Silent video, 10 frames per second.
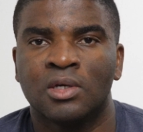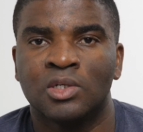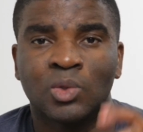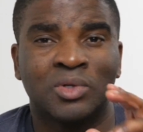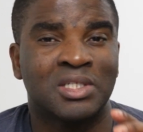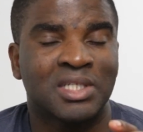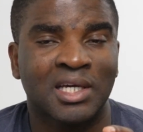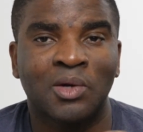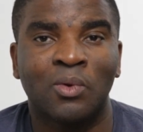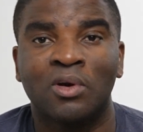So in the
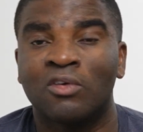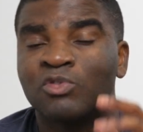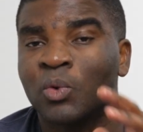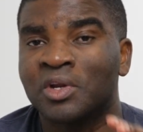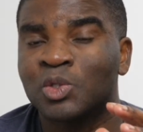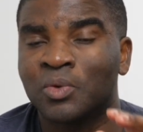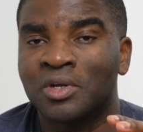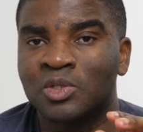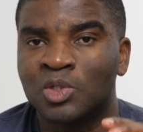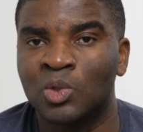second quarter of
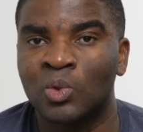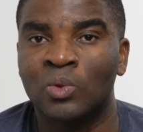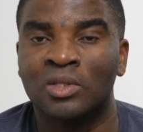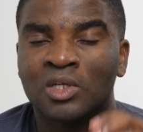2022,